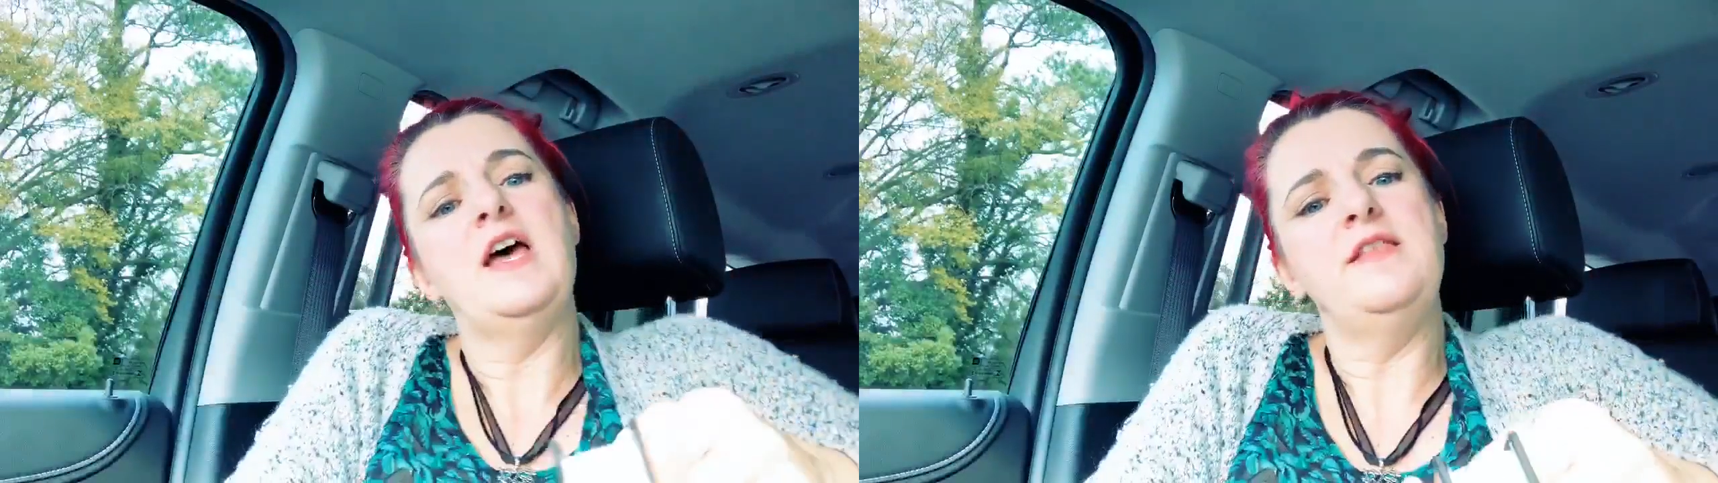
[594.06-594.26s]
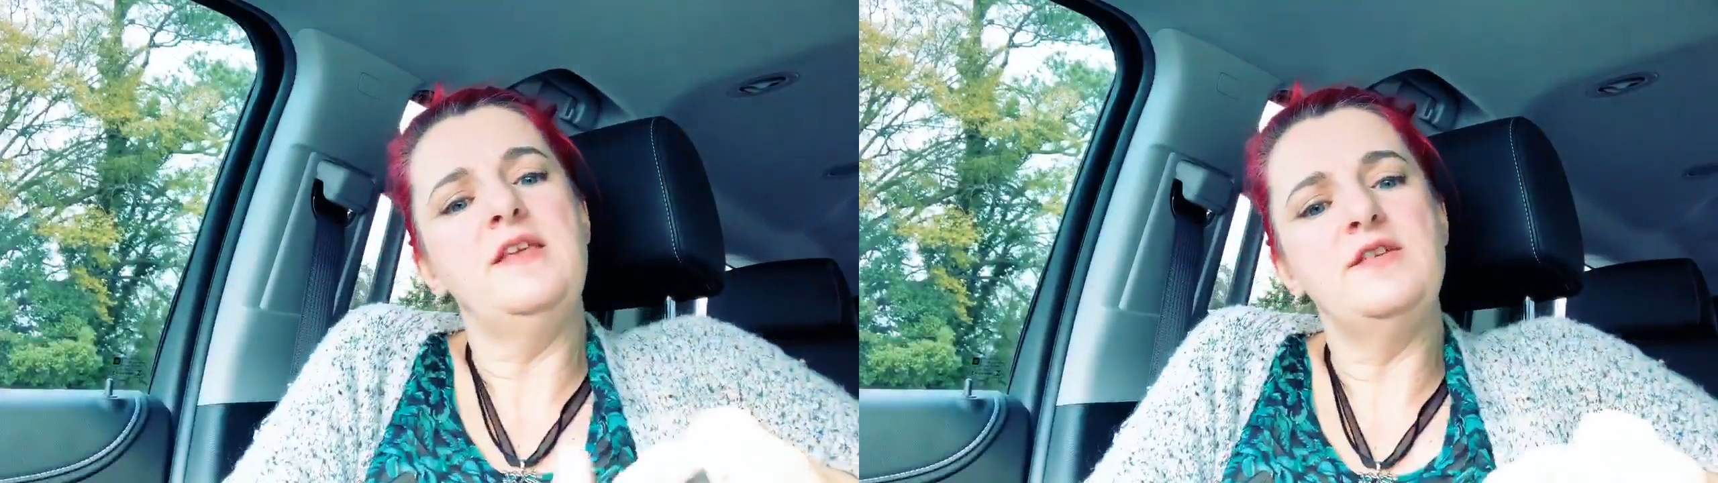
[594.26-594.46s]

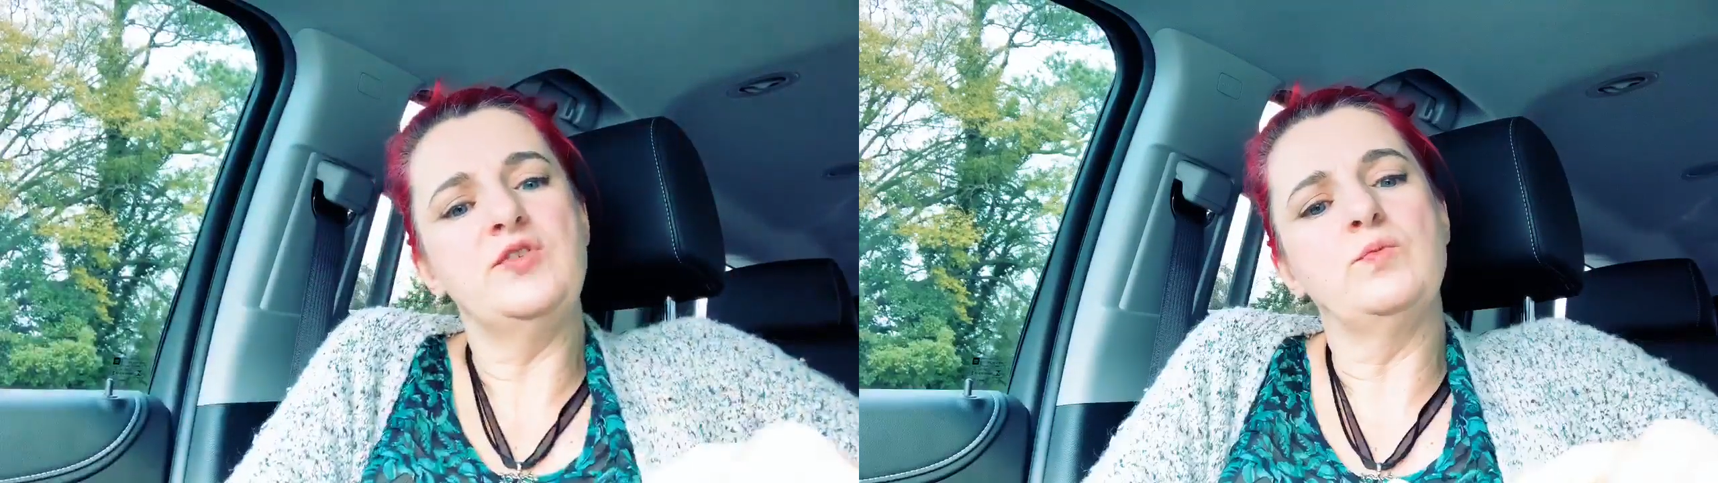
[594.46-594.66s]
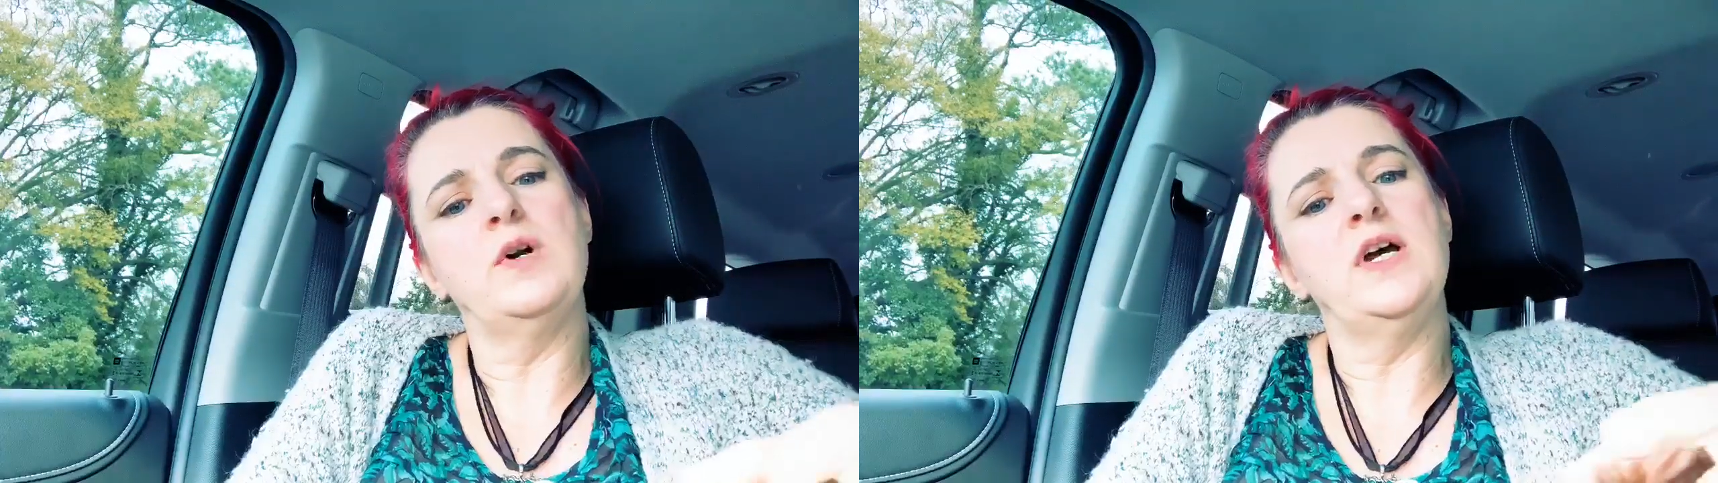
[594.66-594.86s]
and then
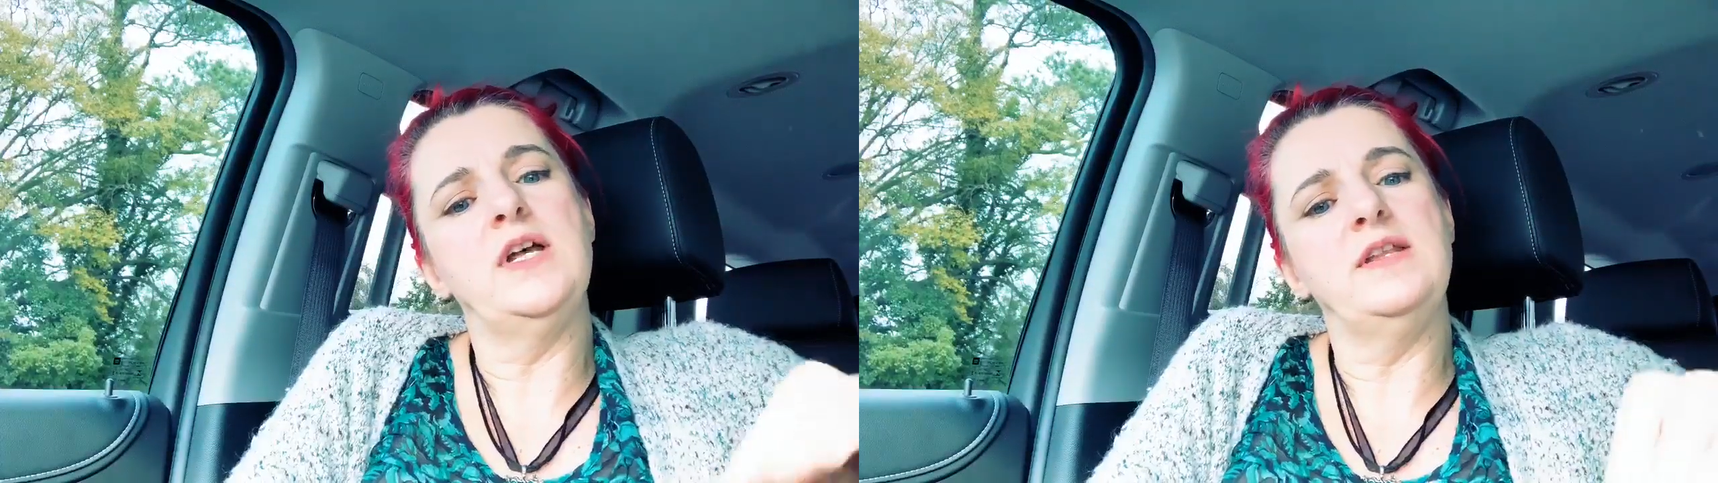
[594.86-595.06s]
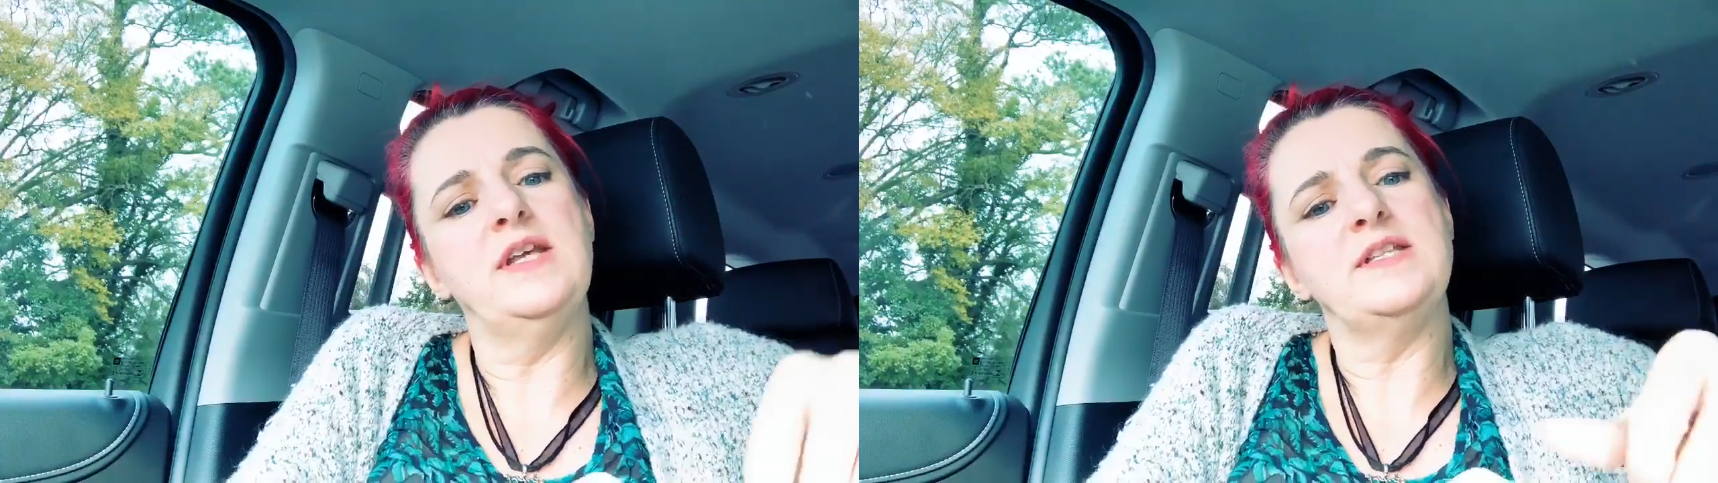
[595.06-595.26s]
there's
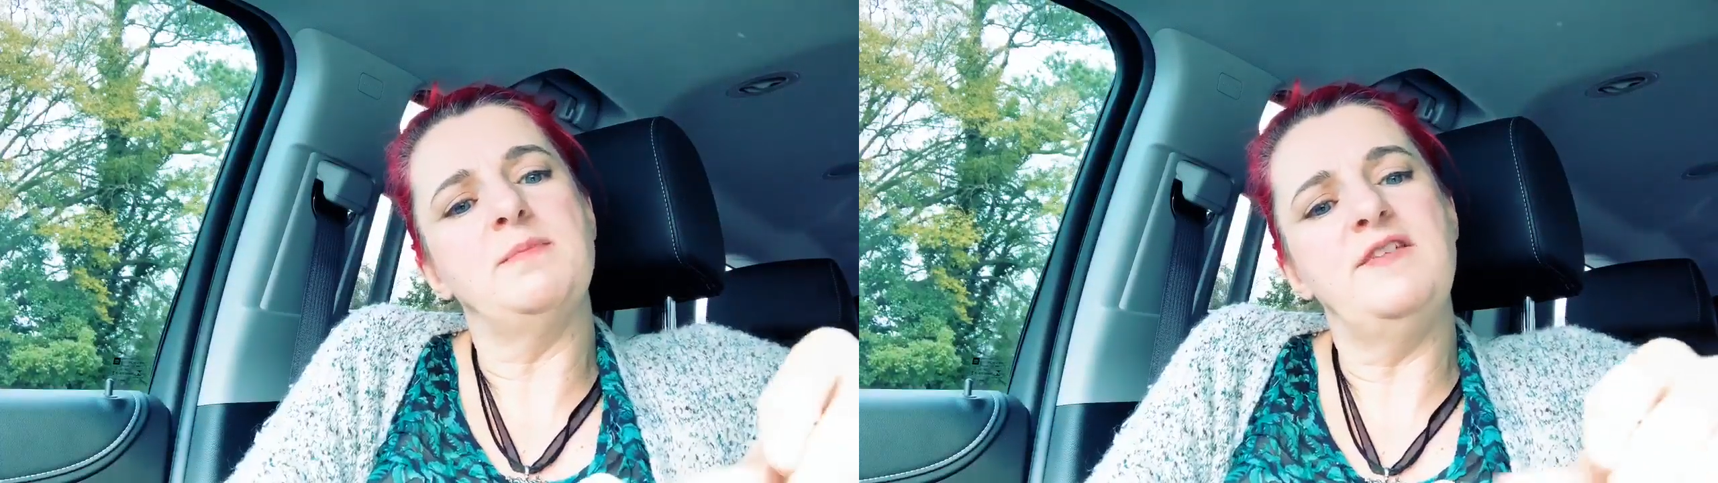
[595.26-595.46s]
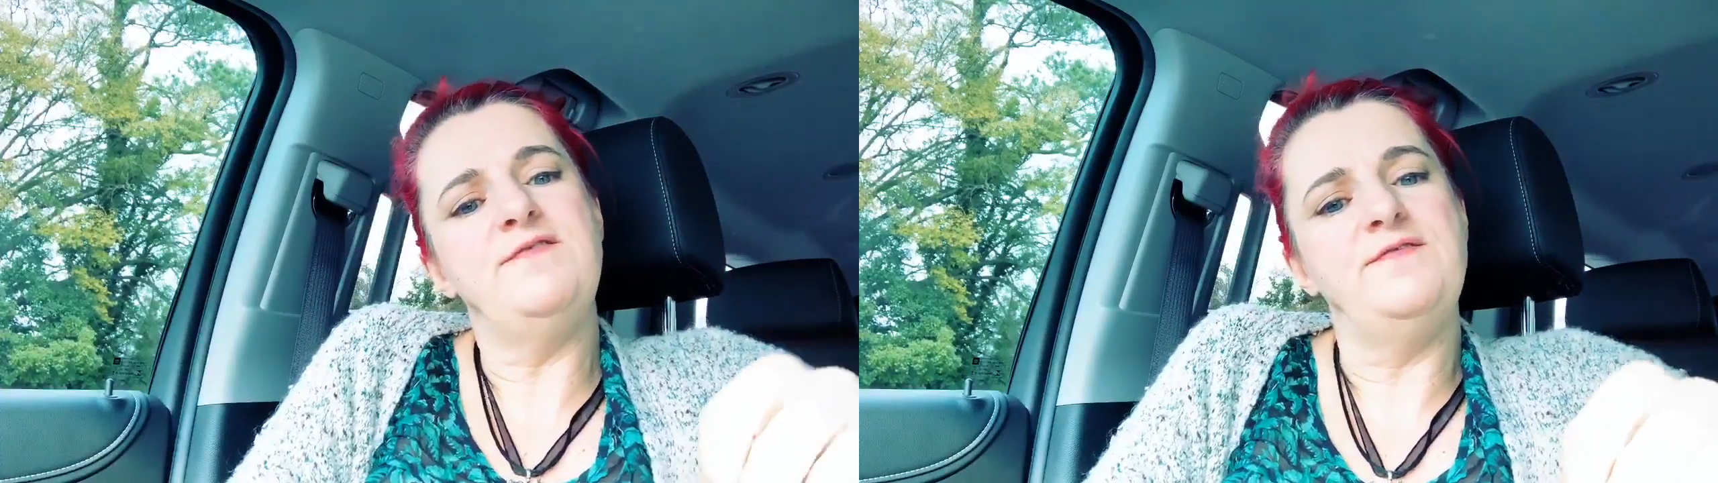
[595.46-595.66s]
one that's
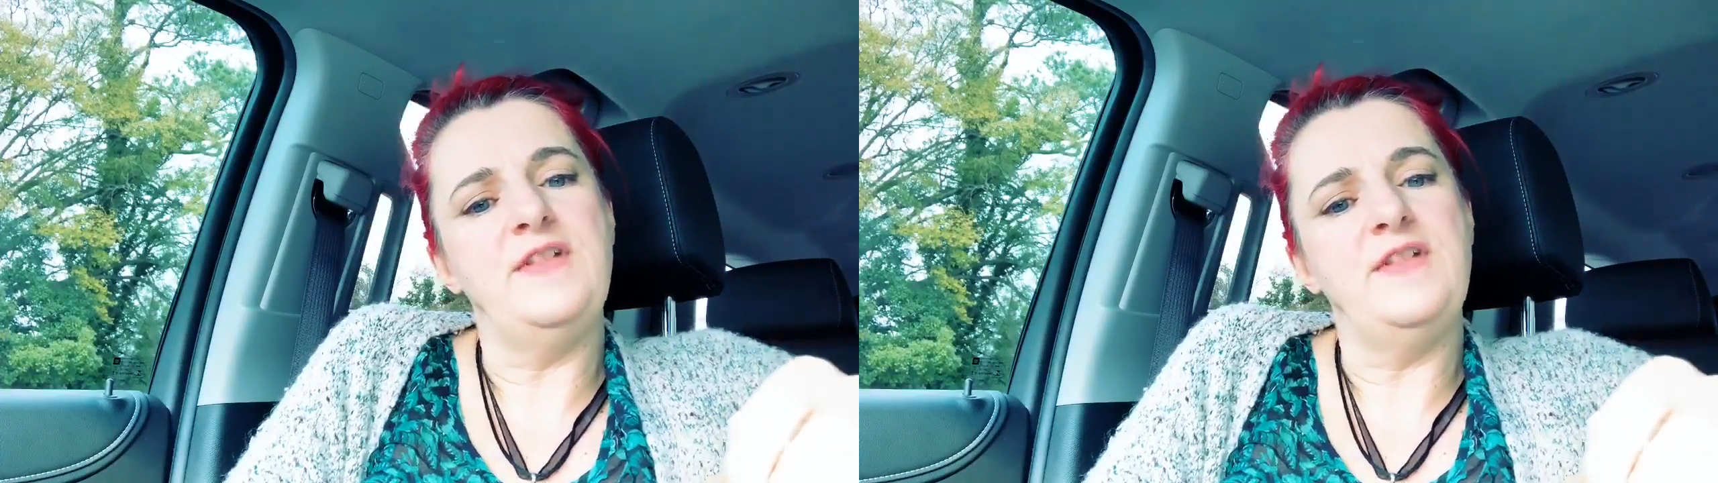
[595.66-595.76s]
my